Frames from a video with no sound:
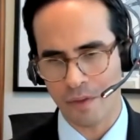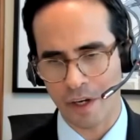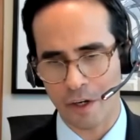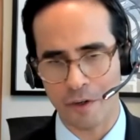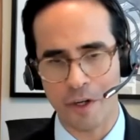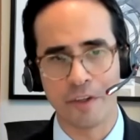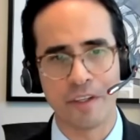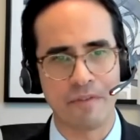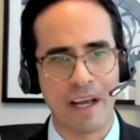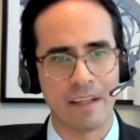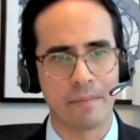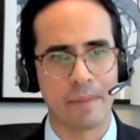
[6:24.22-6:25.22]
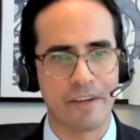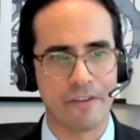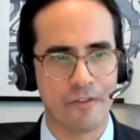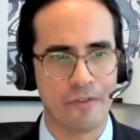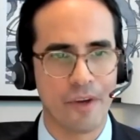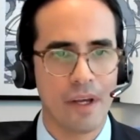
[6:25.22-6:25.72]
career development
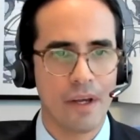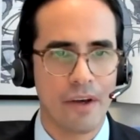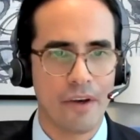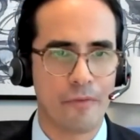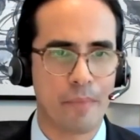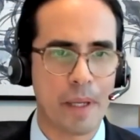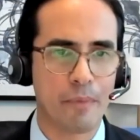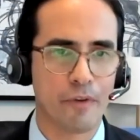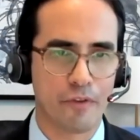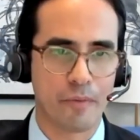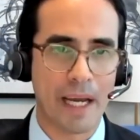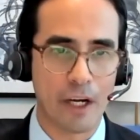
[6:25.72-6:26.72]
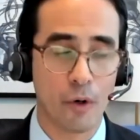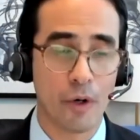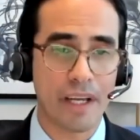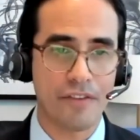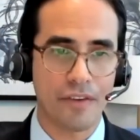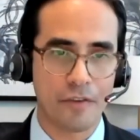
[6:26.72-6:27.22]
of people from
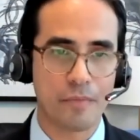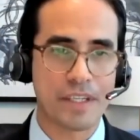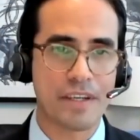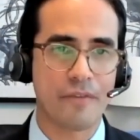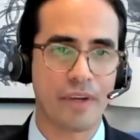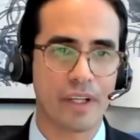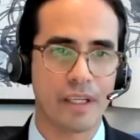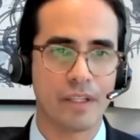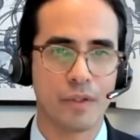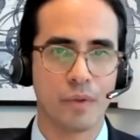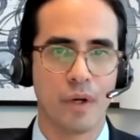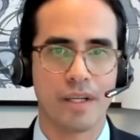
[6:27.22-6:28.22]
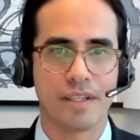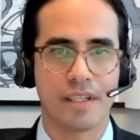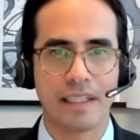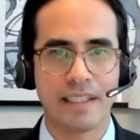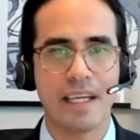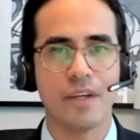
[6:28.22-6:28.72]
minorities, and specifically to us
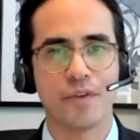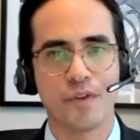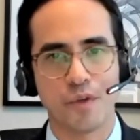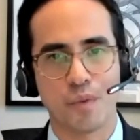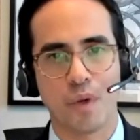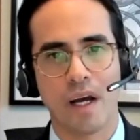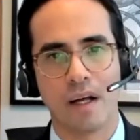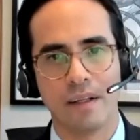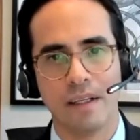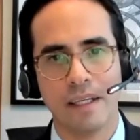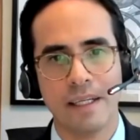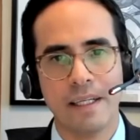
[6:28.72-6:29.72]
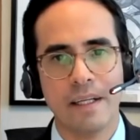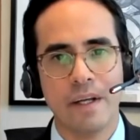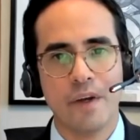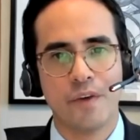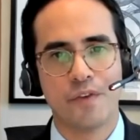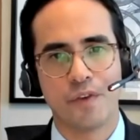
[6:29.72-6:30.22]
Latinos as well.
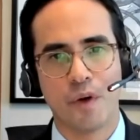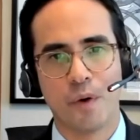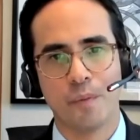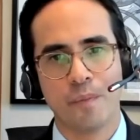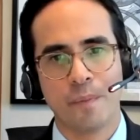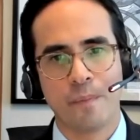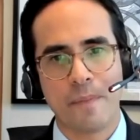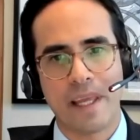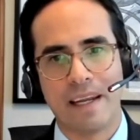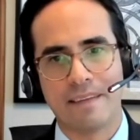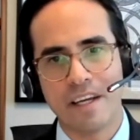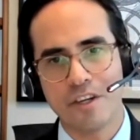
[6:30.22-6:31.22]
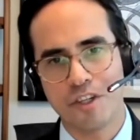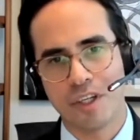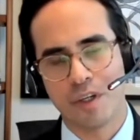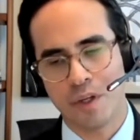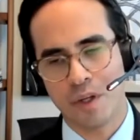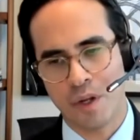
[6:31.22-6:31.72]
So in
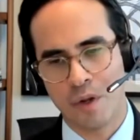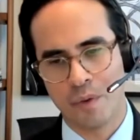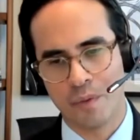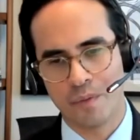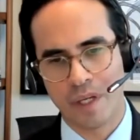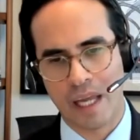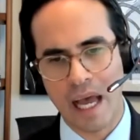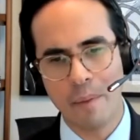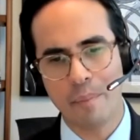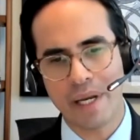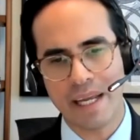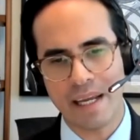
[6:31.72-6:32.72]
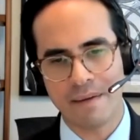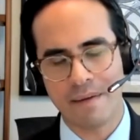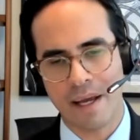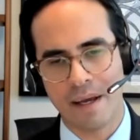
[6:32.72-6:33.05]
addition, the company